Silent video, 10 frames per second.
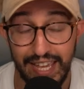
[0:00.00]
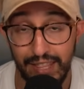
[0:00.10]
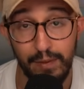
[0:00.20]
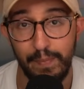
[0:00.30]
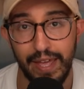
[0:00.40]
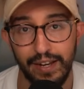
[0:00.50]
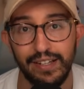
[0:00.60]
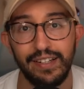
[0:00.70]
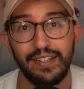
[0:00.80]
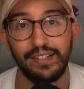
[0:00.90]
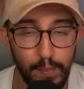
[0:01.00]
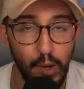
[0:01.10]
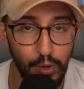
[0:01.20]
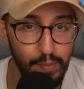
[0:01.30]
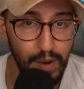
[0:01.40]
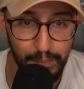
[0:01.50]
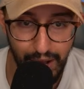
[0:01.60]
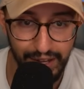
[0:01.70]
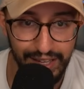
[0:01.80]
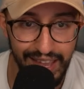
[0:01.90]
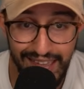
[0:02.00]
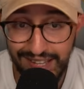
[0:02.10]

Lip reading: in the meta for Pokemon Pocket.